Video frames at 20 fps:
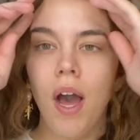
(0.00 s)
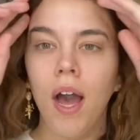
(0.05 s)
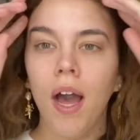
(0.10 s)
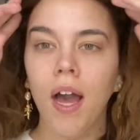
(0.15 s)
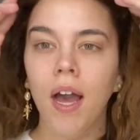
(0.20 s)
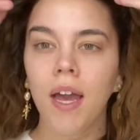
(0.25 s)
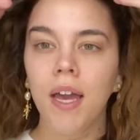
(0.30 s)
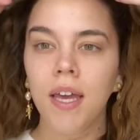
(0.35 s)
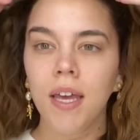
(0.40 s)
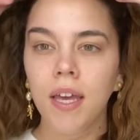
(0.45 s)

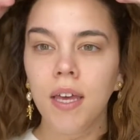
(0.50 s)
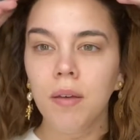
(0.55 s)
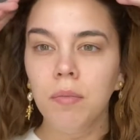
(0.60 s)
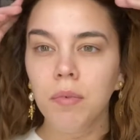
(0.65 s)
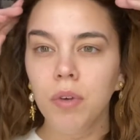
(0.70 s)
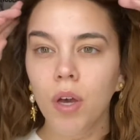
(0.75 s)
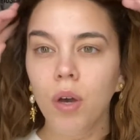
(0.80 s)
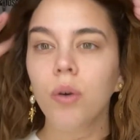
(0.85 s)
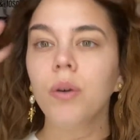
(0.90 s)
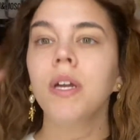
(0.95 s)
I am
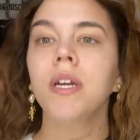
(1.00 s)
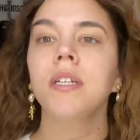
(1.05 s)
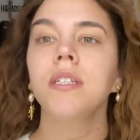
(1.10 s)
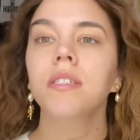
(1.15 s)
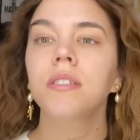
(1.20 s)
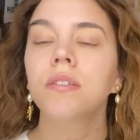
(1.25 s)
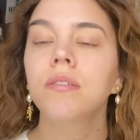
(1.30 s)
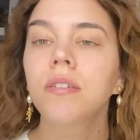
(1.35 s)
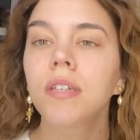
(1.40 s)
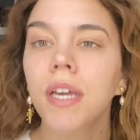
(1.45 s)
going
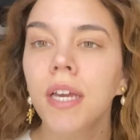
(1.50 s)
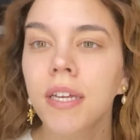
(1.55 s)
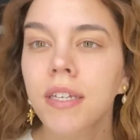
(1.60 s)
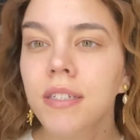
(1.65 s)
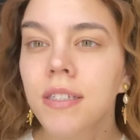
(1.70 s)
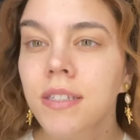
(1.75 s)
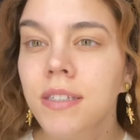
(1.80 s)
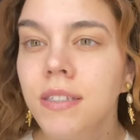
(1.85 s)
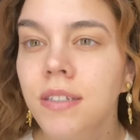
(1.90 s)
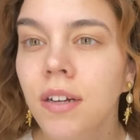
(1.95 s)
to get
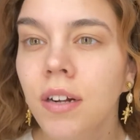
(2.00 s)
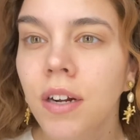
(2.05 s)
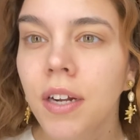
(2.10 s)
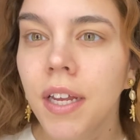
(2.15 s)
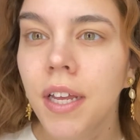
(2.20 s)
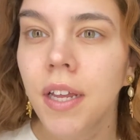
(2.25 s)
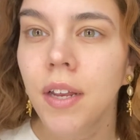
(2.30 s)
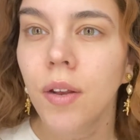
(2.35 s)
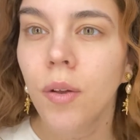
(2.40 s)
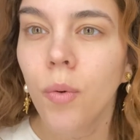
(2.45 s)

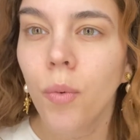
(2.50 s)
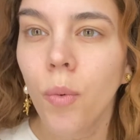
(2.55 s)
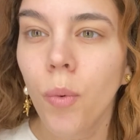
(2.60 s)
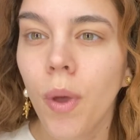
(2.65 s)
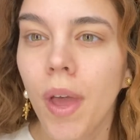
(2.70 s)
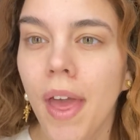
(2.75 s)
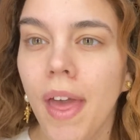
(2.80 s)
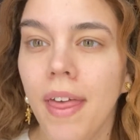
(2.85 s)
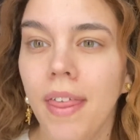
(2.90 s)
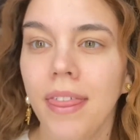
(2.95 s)
started
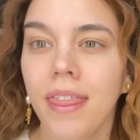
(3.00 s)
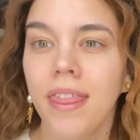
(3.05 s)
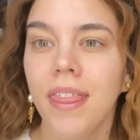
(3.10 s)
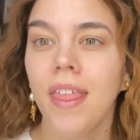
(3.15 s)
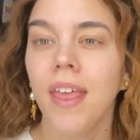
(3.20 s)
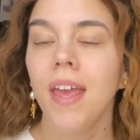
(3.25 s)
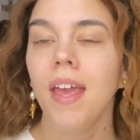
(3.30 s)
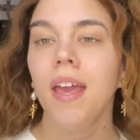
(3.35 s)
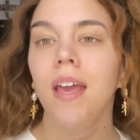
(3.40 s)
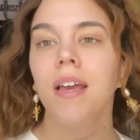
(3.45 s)
with
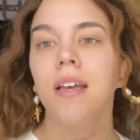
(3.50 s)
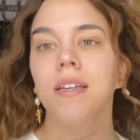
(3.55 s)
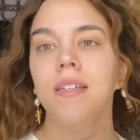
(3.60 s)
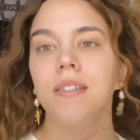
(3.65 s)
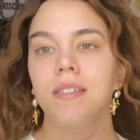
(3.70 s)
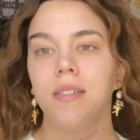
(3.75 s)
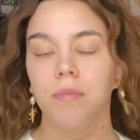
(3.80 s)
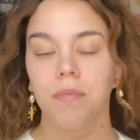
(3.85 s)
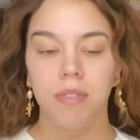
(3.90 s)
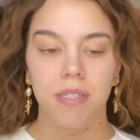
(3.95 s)

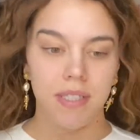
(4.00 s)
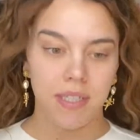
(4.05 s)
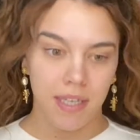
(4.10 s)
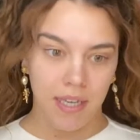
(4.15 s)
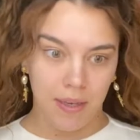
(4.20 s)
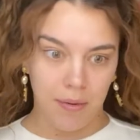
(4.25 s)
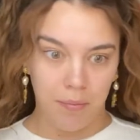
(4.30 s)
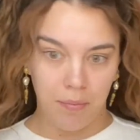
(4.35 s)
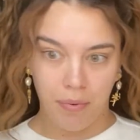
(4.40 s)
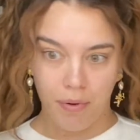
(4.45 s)
some
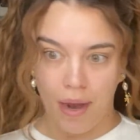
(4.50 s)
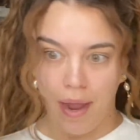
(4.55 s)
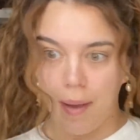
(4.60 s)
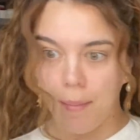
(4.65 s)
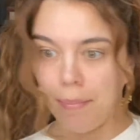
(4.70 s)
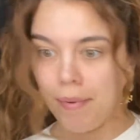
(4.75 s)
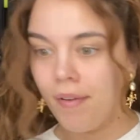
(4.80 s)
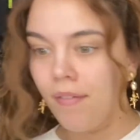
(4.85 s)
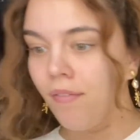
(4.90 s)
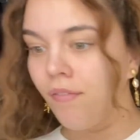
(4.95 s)
skin
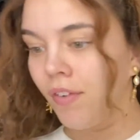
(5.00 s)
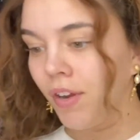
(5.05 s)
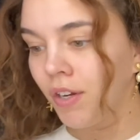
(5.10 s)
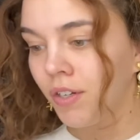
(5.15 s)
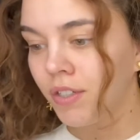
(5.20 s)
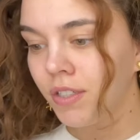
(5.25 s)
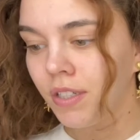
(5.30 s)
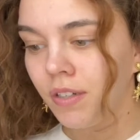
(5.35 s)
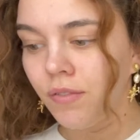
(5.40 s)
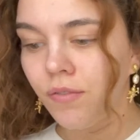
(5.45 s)
prep
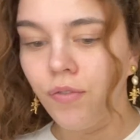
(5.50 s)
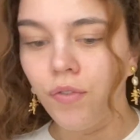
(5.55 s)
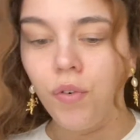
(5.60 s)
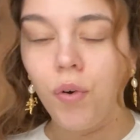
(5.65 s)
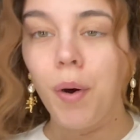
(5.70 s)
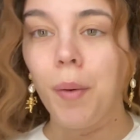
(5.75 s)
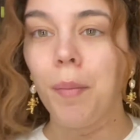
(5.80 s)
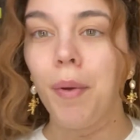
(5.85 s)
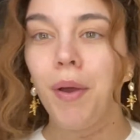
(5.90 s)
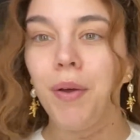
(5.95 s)
first and
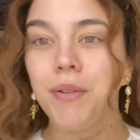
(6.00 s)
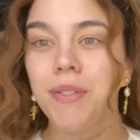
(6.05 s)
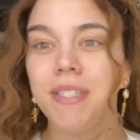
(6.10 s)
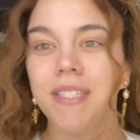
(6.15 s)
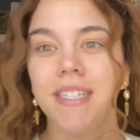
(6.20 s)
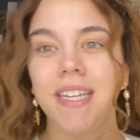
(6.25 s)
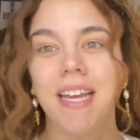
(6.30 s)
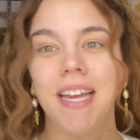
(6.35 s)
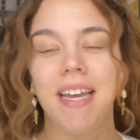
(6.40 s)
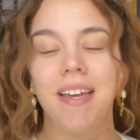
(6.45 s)

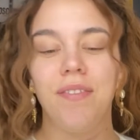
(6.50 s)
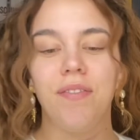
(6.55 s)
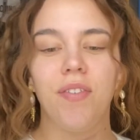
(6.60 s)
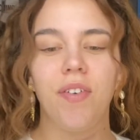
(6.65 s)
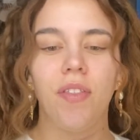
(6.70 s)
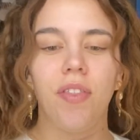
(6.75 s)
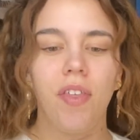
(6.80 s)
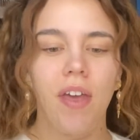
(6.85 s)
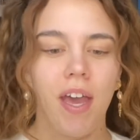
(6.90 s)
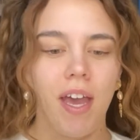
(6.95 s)
foremost. And for
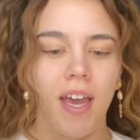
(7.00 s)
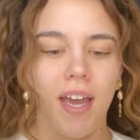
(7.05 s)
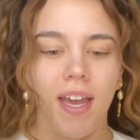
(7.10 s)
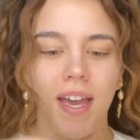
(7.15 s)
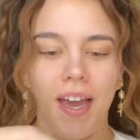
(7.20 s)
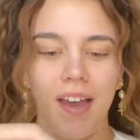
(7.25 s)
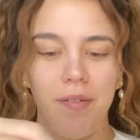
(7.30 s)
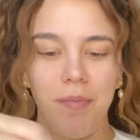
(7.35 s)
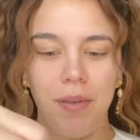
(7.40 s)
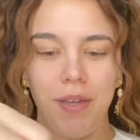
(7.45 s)
that,
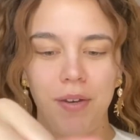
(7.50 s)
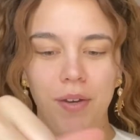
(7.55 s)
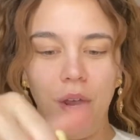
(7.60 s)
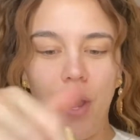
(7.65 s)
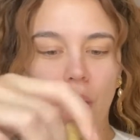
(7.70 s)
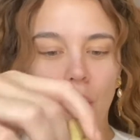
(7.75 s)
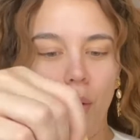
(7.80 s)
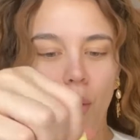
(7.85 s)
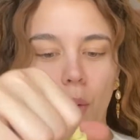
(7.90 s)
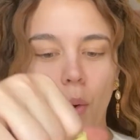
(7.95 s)
I've been
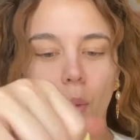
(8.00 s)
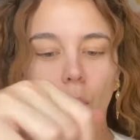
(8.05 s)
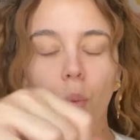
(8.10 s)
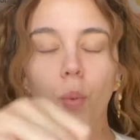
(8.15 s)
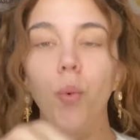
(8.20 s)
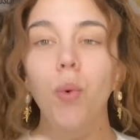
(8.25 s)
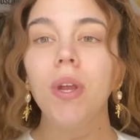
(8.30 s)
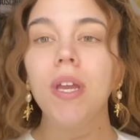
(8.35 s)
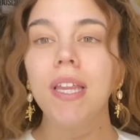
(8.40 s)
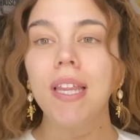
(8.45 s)

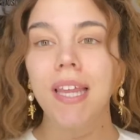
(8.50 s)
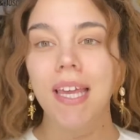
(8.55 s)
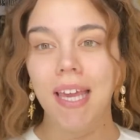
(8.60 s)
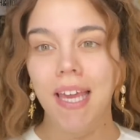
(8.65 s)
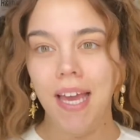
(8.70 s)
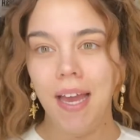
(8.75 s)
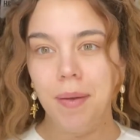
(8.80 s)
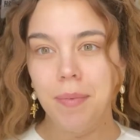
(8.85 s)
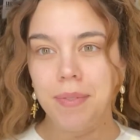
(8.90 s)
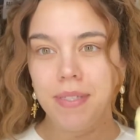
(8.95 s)

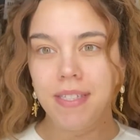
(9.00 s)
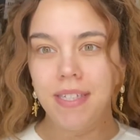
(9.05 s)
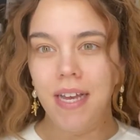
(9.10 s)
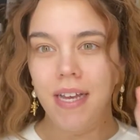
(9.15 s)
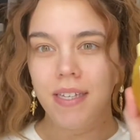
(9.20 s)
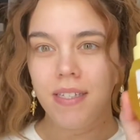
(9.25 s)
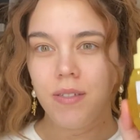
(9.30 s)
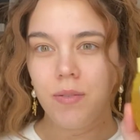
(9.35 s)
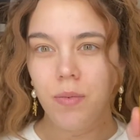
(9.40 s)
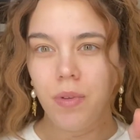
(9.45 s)
really
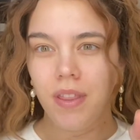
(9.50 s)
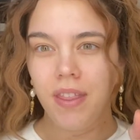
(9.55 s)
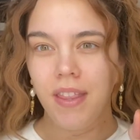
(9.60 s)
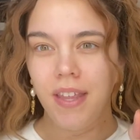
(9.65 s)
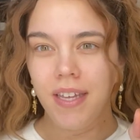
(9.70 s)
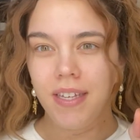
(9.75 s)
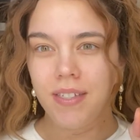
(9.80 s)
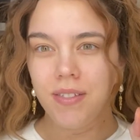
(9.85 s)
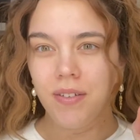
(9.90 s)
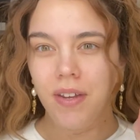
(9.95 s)
obsessed with
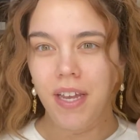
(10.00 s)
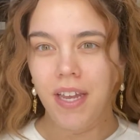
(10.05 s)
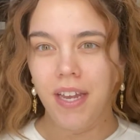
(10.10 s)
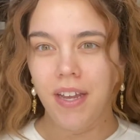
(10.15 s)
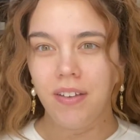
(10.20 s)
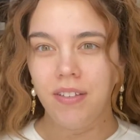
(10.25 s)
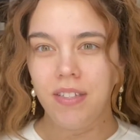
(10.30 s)
this right here.